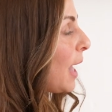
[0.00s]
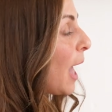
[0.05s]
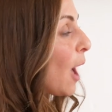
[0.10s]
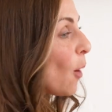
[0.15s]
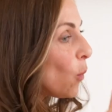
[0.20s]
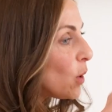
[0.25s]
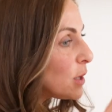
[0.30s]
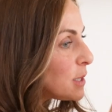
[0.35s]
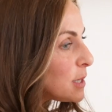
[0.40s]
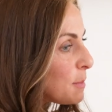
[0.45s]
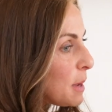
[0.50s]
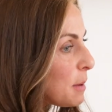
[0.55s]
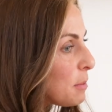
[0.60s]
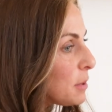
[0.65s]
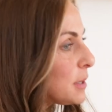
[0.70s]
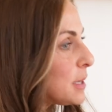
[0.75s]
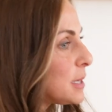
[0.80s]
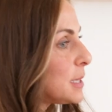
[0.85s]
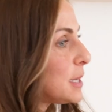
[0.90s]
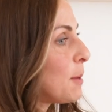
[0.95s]
And once I'm
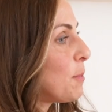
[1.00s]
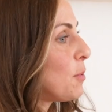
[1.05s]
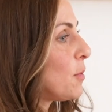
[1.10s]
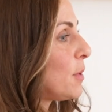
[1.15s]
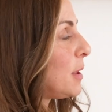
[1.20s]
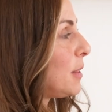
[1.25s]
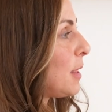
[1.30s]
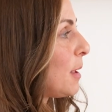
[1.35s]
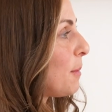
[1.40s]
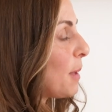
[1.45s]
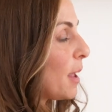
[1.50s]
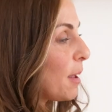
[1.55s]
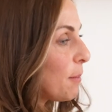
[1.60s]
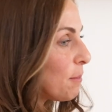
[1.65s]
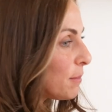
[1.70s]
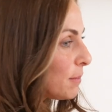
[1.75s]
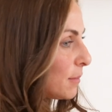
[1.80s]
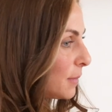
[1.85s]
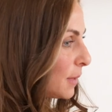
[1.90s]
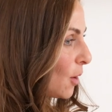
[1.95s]
able to separate them
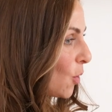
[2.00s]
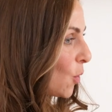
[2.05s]
and